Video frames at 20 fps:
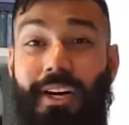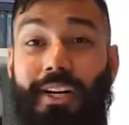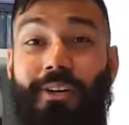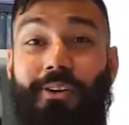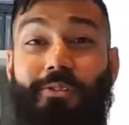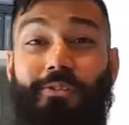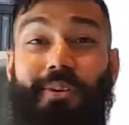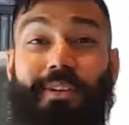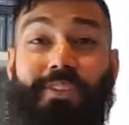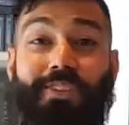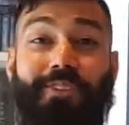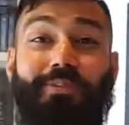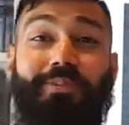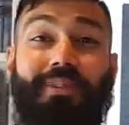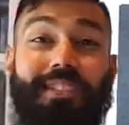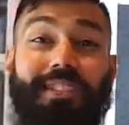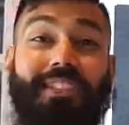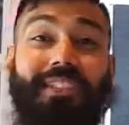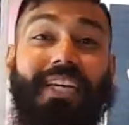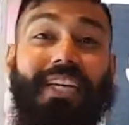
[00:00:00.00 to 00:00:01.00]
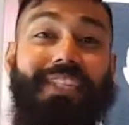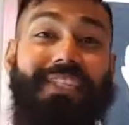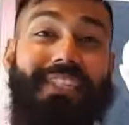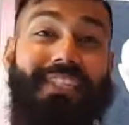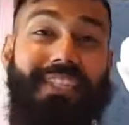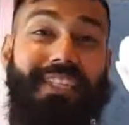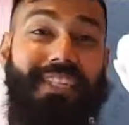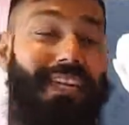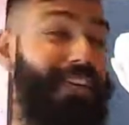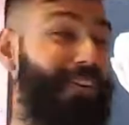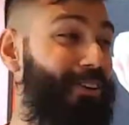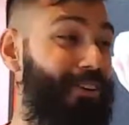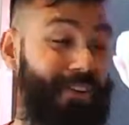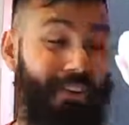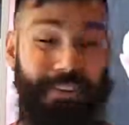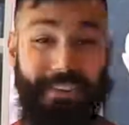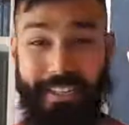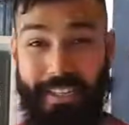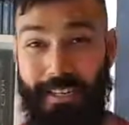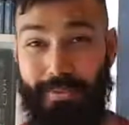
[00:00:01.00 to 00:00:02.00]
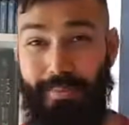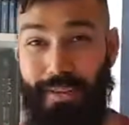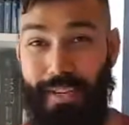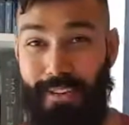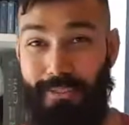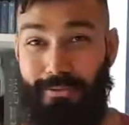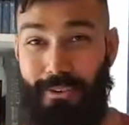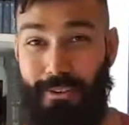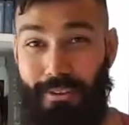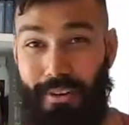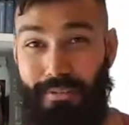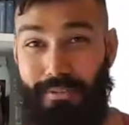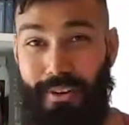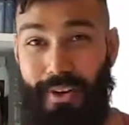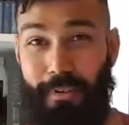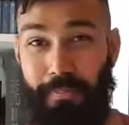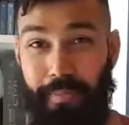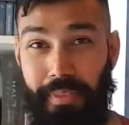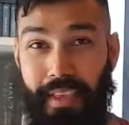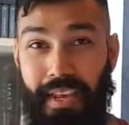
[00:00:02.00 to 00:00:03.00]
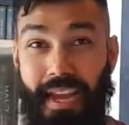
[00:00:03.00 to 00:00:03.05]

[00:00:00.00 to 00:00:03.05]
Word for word: I don't want to be chasing and looking on eBay forever.